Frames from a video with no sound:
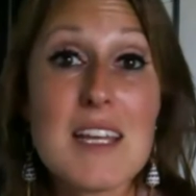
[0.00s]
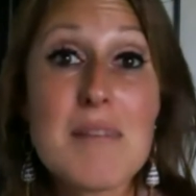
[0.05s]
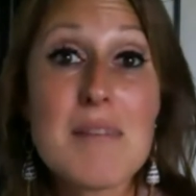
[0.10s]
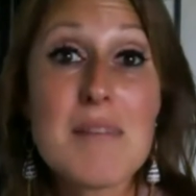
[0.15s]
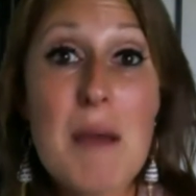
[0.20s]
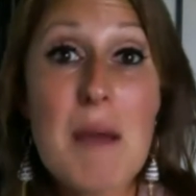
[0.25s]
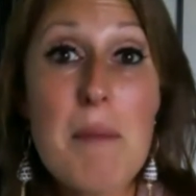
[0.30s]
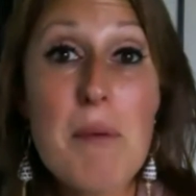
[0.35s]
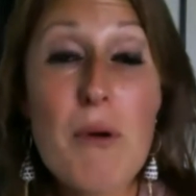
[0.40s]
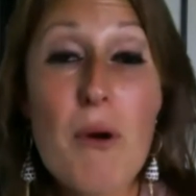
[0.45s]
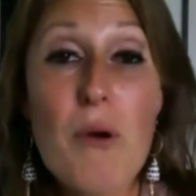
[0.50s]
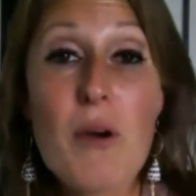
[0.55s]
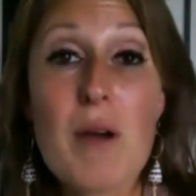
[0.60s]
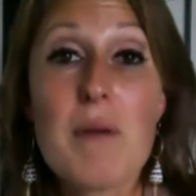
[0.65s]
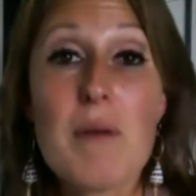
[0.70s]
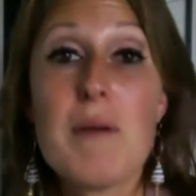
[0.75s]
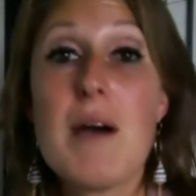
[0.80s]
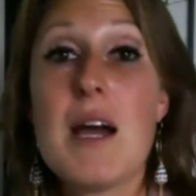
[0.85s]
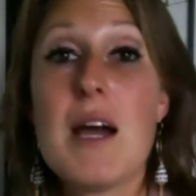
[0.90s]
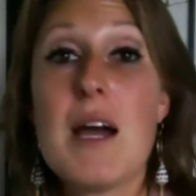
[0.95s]
my program
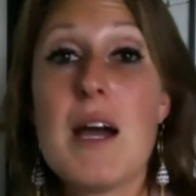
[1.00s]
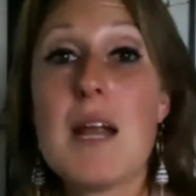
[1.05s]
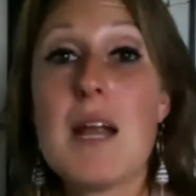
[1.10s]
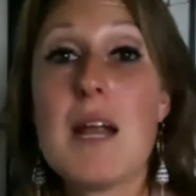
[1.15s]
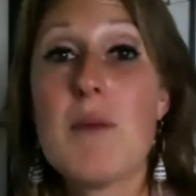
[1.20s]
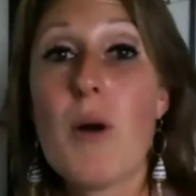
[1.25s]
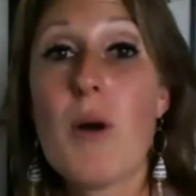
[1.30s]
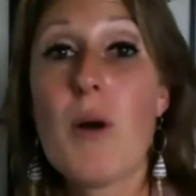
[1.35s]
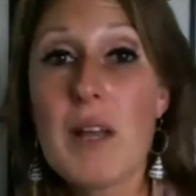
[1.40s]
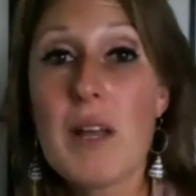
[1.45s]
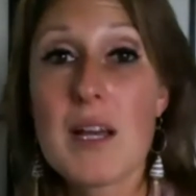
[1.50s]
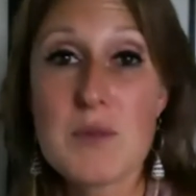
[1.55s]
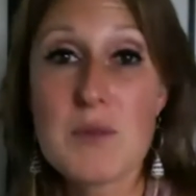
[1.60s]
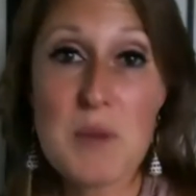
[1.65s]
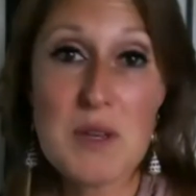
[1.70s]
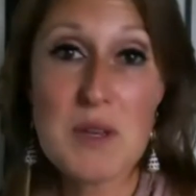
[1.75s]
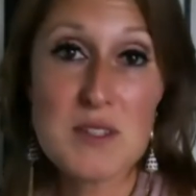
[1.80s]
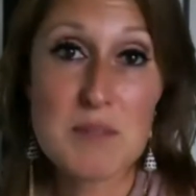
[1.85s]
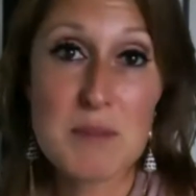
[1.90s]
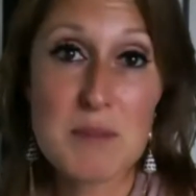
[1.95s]
and I'm opening up
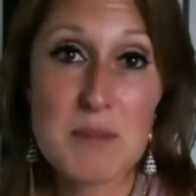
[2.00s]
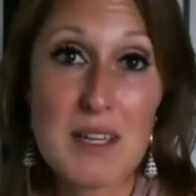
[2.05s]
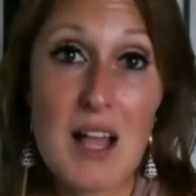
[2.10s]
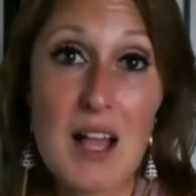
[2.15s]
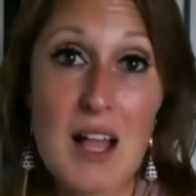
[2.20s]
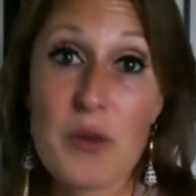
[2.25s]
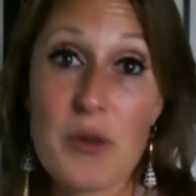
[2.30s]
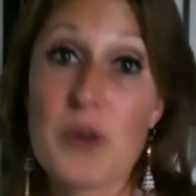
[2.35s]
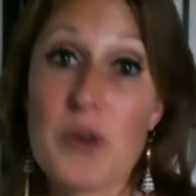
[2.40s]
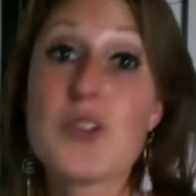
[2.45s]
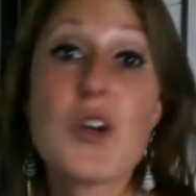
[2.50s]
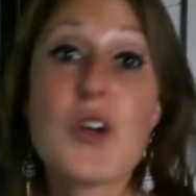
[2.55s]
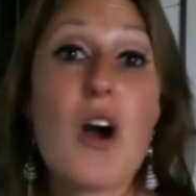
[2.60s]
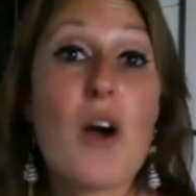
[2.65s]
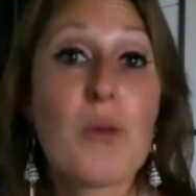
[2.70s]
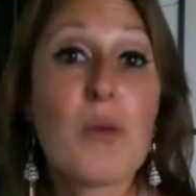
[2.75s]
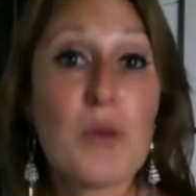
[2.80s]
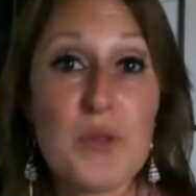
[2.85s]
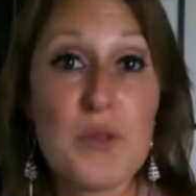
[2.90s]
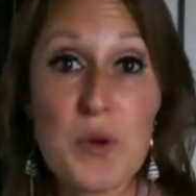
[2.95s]
spaces in my calendar to
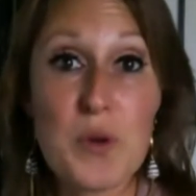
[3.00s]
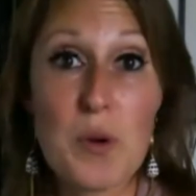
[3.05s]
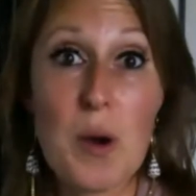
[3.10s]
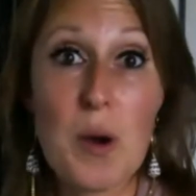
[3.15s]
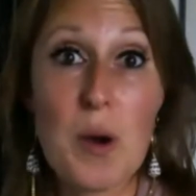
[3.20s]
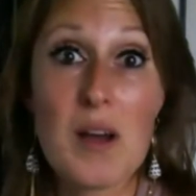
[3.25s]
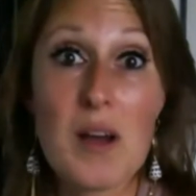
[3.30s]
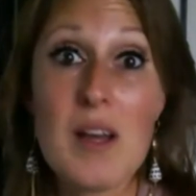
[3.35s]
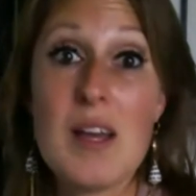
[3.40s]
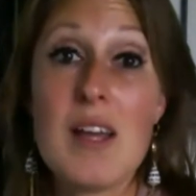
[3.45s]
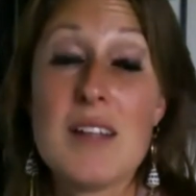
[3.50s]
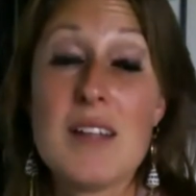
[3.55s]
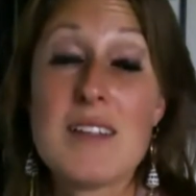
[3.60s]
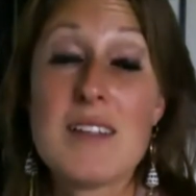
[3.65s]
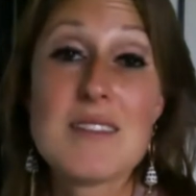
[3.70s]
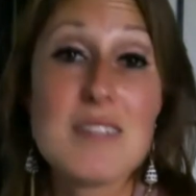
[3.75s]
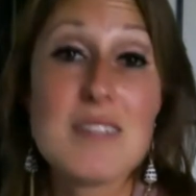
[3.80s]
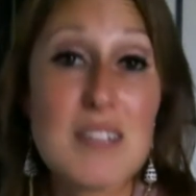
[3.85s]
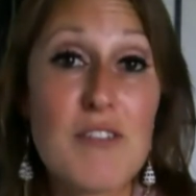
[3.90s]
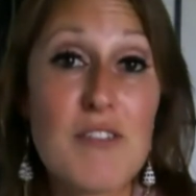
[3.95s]
talk with you to
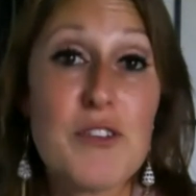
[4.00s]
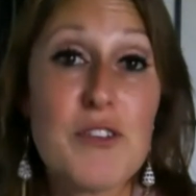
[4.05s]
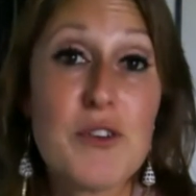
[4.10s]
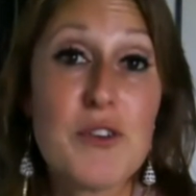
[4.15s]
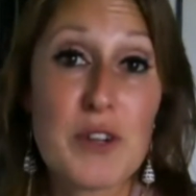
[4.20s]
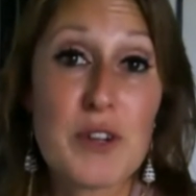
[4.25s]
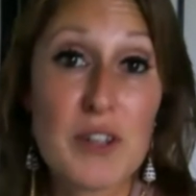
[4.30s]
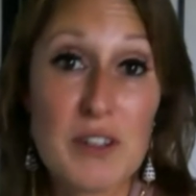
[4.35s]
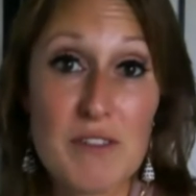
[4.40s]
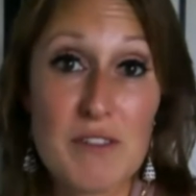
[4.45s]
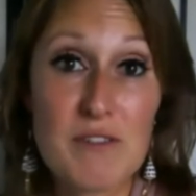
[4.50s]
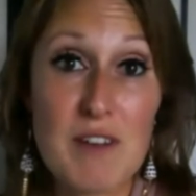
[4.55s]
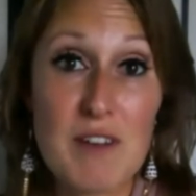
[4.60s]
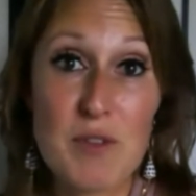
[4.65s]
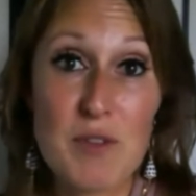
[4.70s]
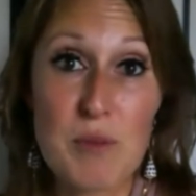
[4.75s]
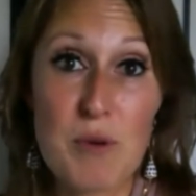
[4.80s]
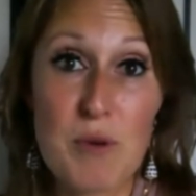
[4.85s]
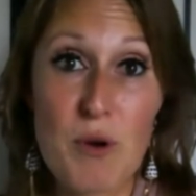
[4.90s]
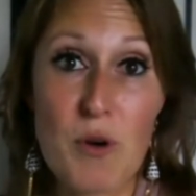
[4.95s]
see if you're a good fit for
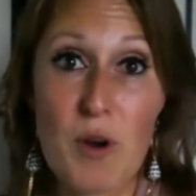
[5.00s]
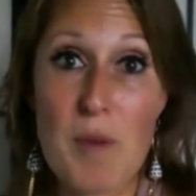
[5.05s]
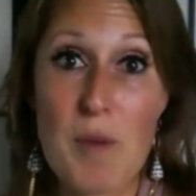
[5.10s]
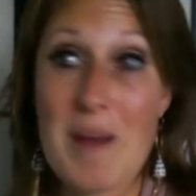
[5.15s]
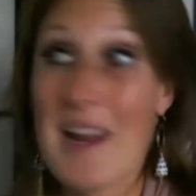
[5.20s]
the program.